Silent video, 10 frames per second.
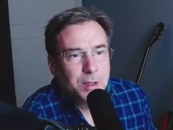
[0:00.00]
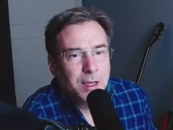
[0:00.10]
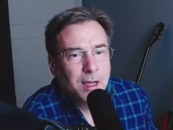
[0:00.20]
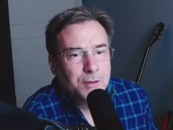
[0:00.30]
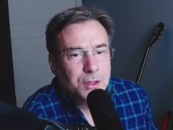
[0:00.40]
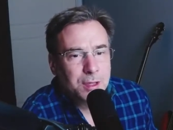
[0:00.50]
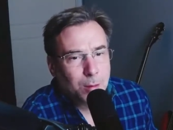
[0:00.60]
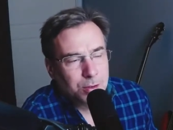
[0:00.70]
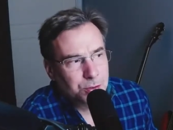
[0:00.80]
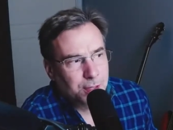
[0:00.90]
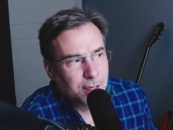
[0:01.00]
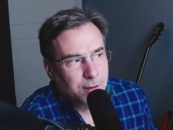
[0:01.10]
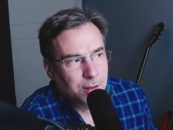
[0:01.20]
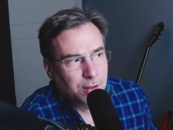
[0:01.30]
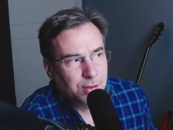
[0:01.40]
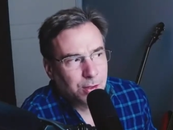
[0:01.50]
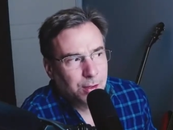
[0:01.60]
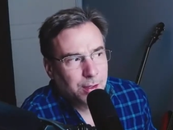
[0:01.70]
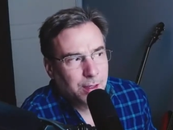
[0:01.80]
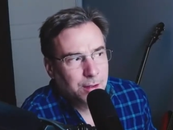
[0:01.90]
We have a double track
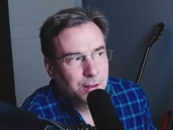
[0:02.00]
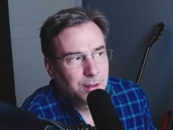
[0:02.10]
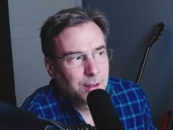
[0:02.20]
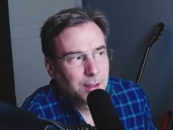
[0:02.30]
guitar here,